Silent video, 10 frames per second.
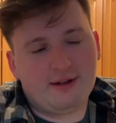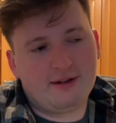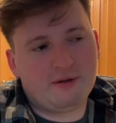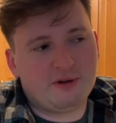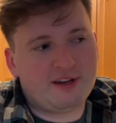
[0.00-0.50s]

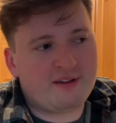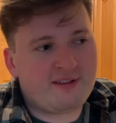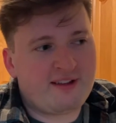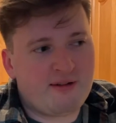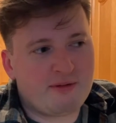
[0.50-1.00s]
We didn't
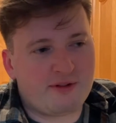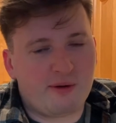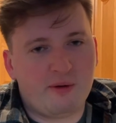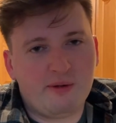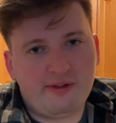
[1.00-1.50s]
sour the
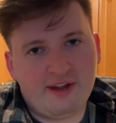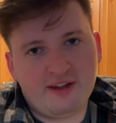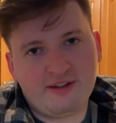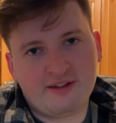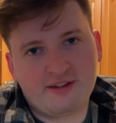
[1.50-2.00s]
whole
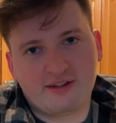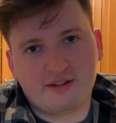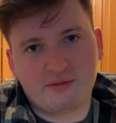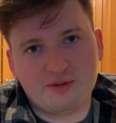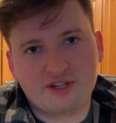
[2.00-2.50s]
thing.
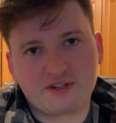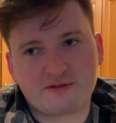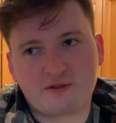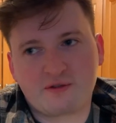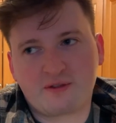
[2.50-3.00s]
We
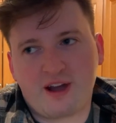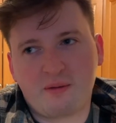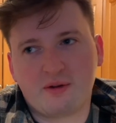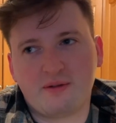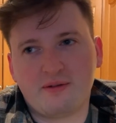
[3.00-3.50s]
just
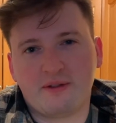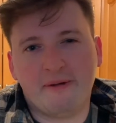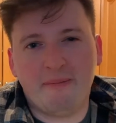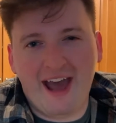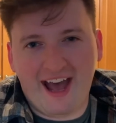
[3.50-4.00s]
soured the
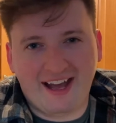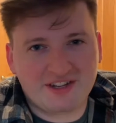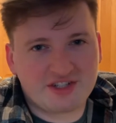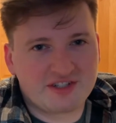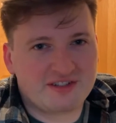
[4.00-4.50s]

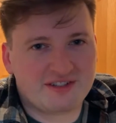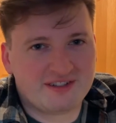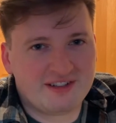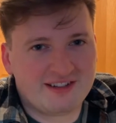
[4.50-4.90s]
mash. Yeah,